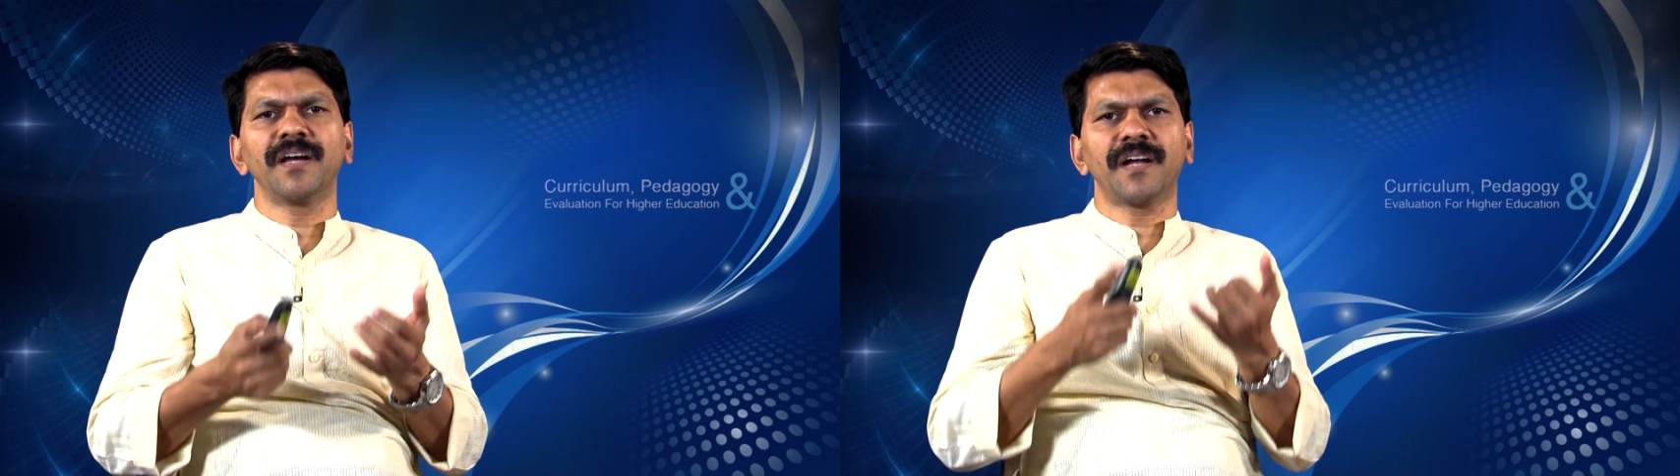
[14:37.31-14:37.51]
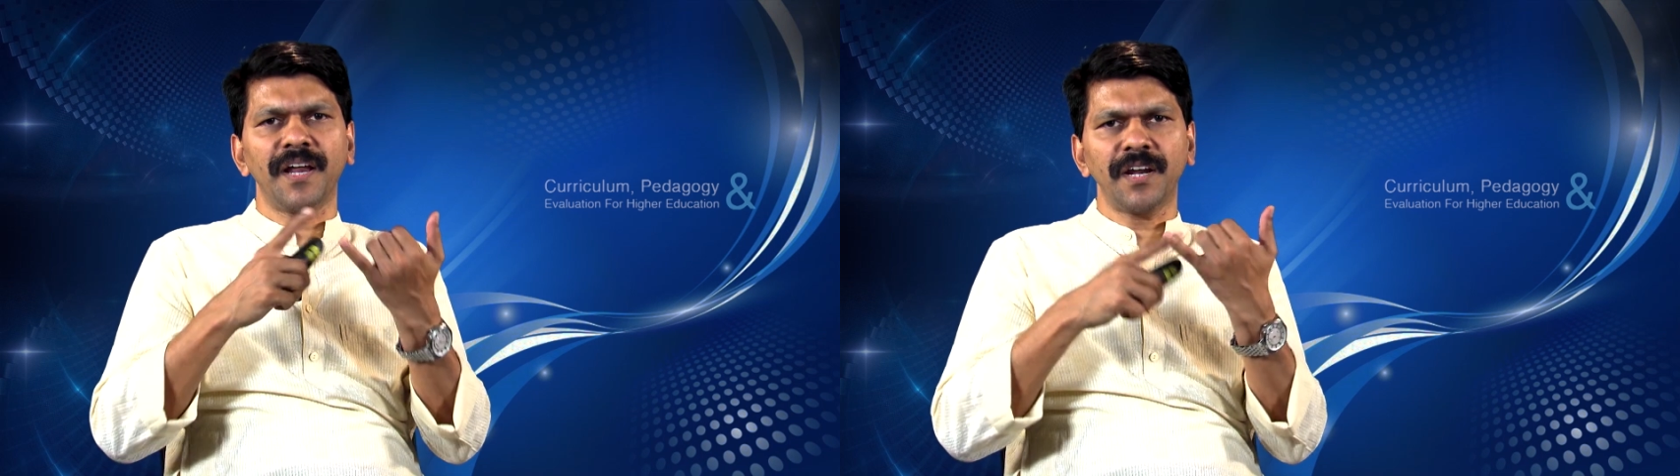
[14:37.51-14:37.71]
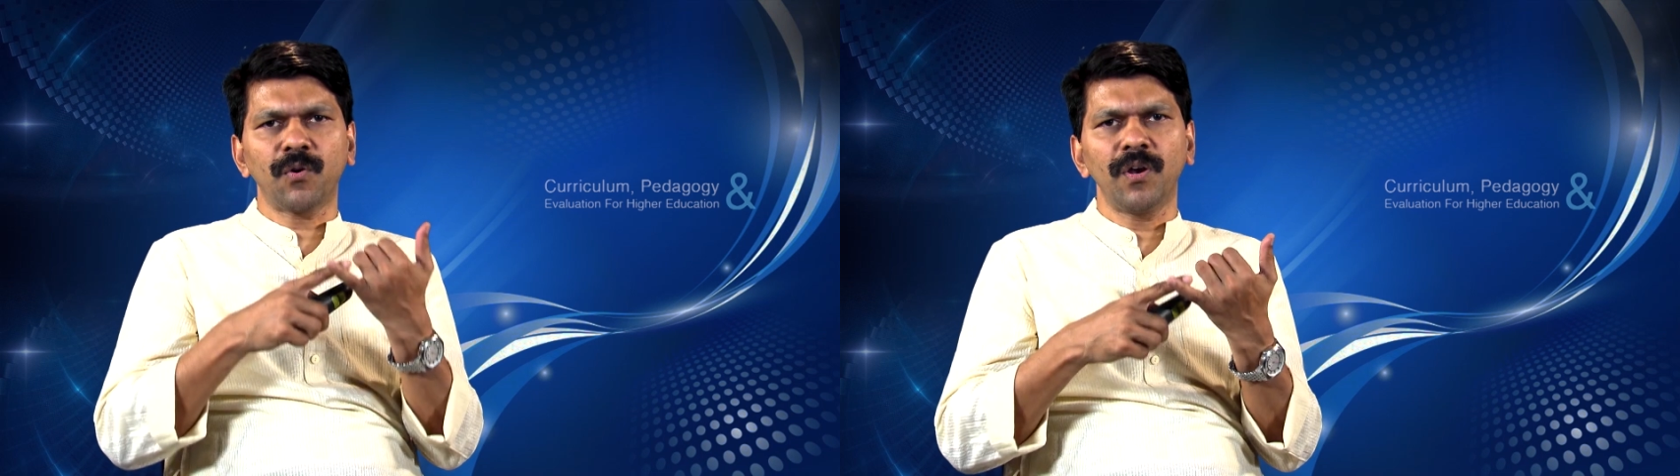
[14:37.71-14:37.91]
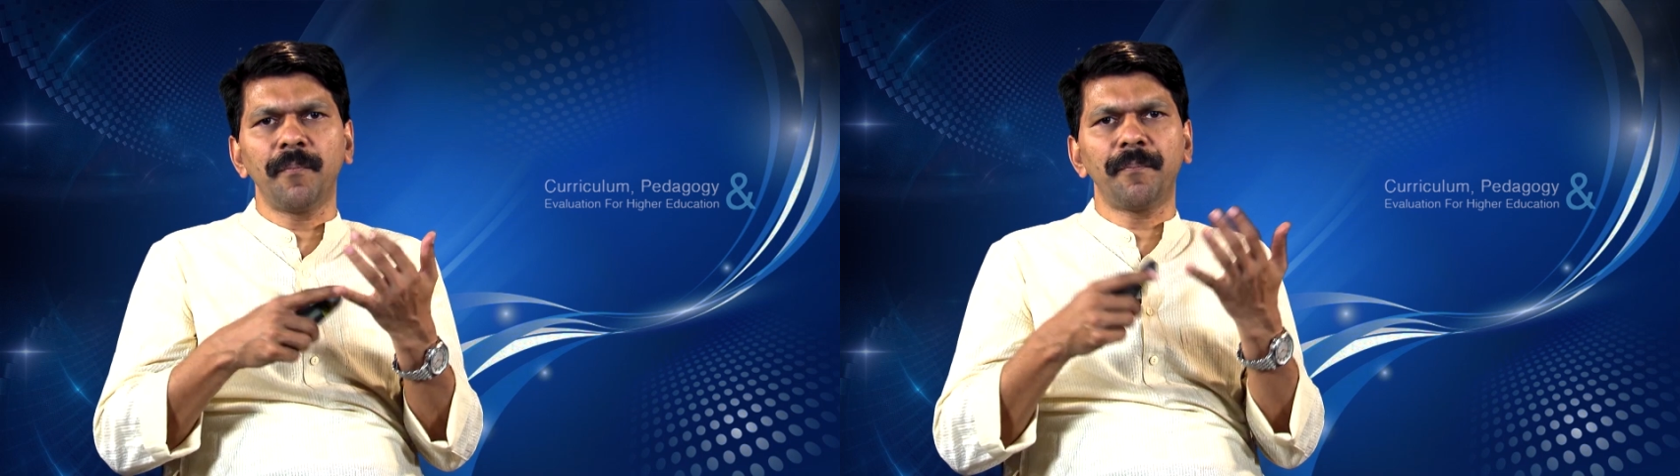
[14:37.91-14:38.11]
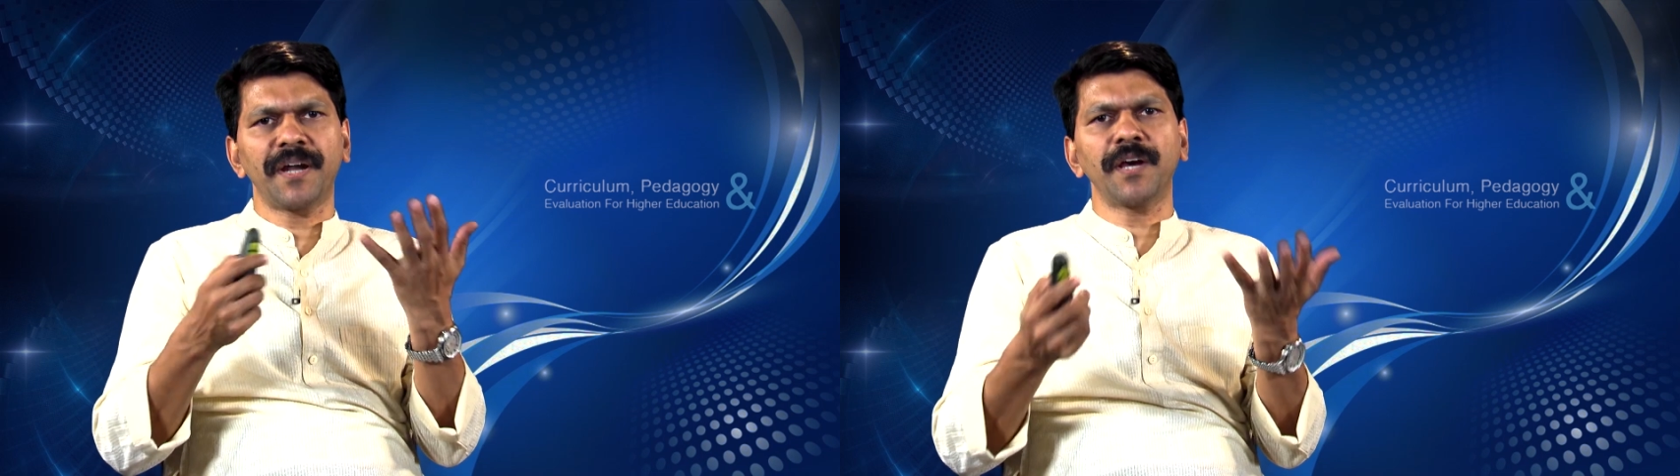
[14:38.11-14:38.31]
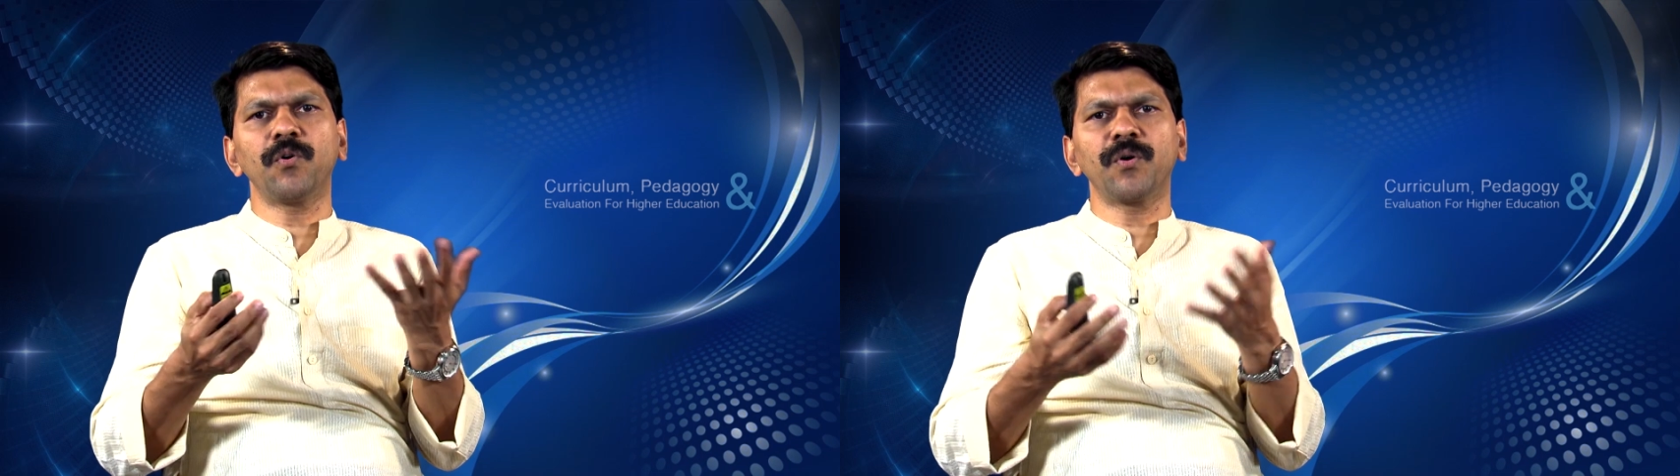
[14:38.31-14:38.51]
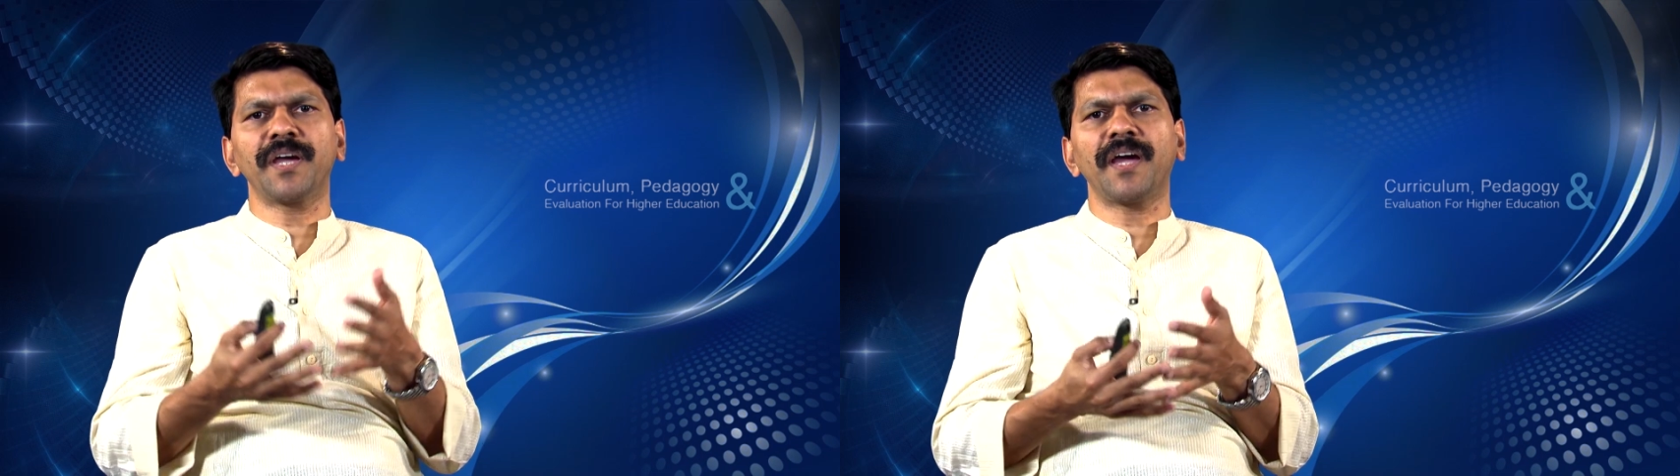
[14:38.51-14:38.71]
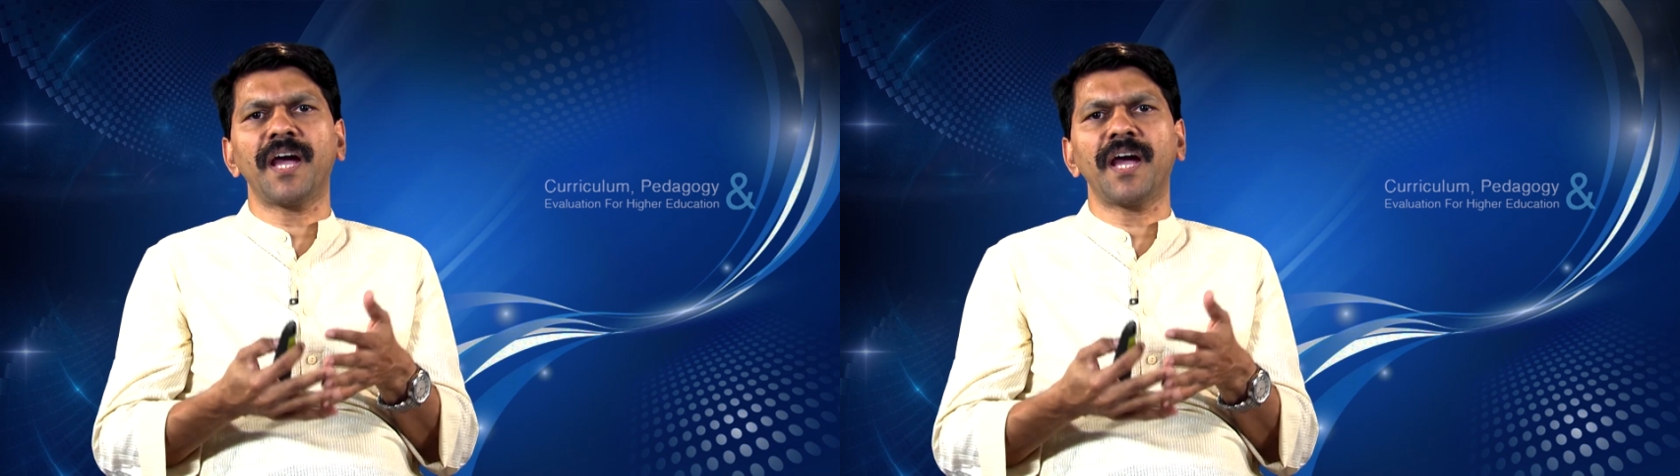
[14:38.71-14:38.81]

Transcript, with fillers: curriculum, pedagogy